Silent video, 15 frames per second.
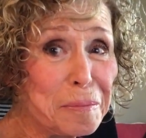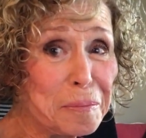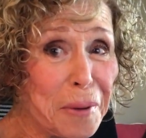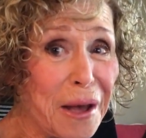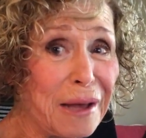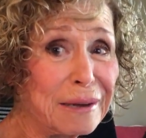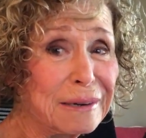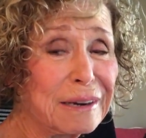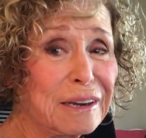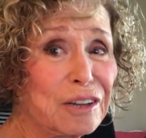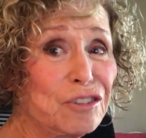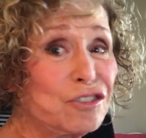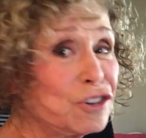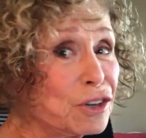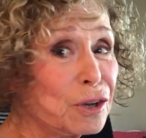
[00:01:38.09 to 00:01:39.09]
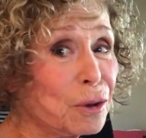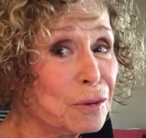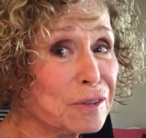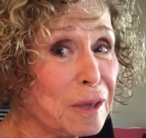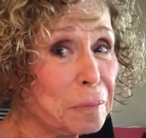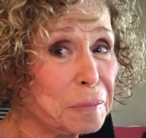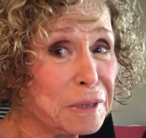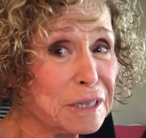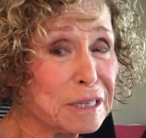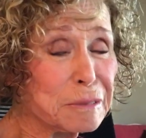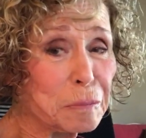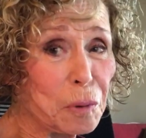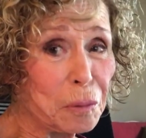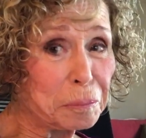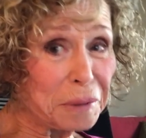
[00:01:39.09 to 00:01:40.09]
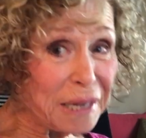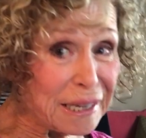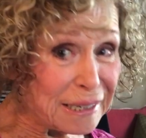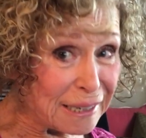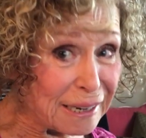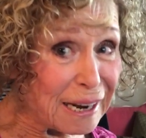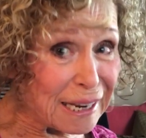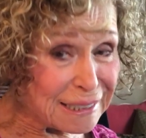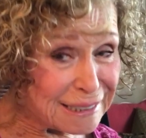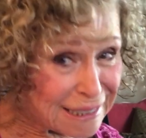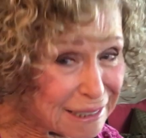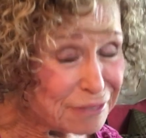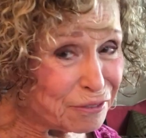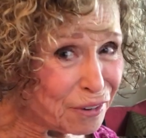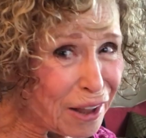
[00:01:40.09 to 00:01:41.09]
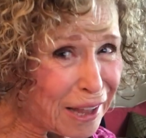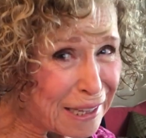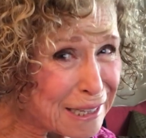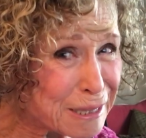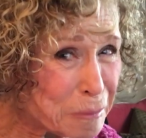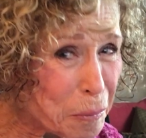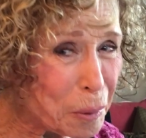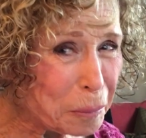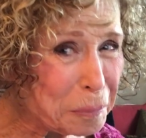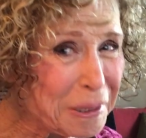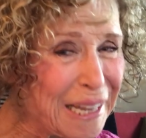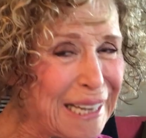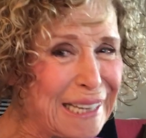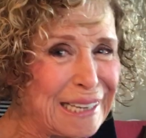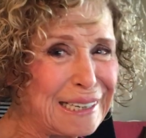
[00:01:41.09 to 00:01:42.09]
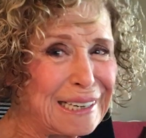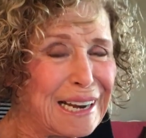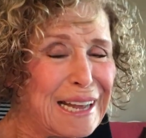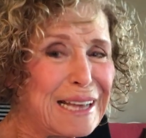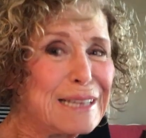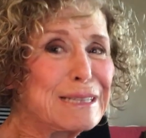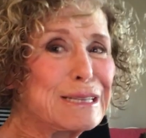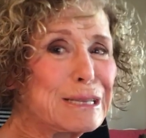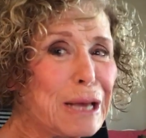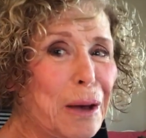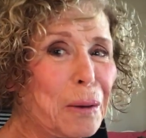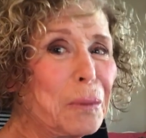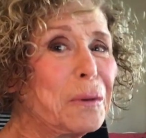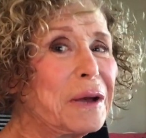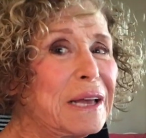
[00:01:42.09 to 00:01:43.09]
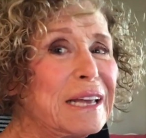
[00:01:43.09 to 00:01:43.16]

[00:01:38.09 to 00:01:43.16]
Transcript: but she goes up in a small plane, and I did fly a small plane. So